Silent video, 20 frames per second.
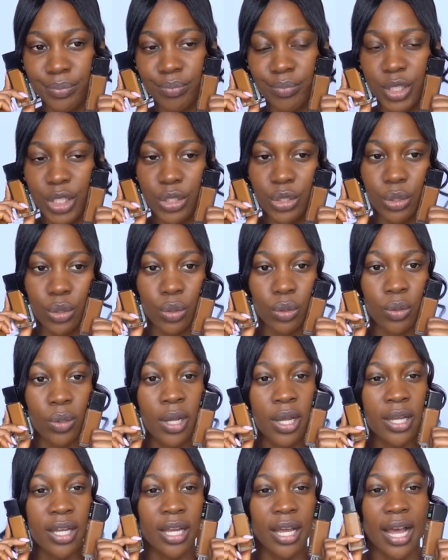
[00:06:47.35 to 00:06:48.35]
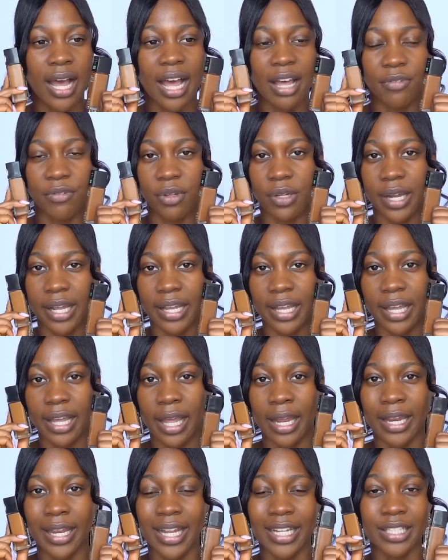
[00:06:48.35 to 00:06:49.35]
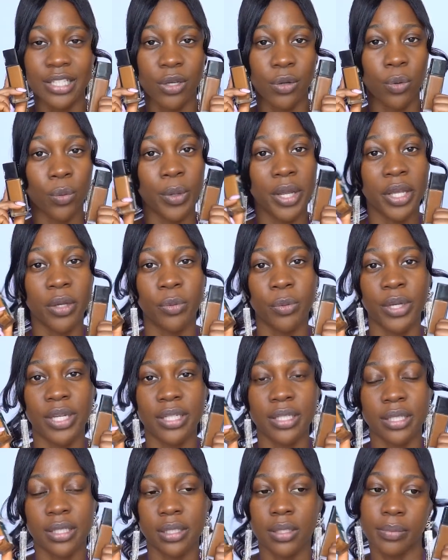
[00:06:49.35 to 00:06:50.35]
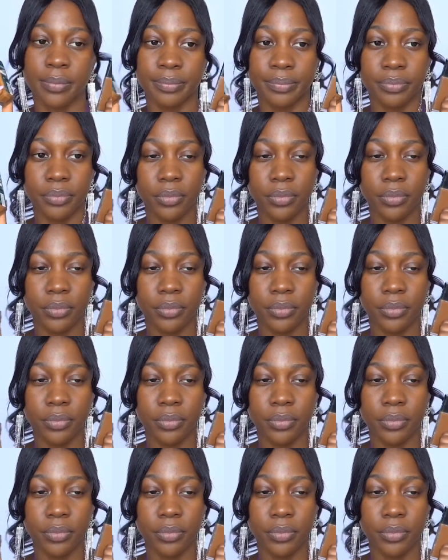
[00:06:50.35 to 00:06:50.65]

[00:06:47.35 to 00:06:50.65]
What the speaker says: So I feel like I can get away with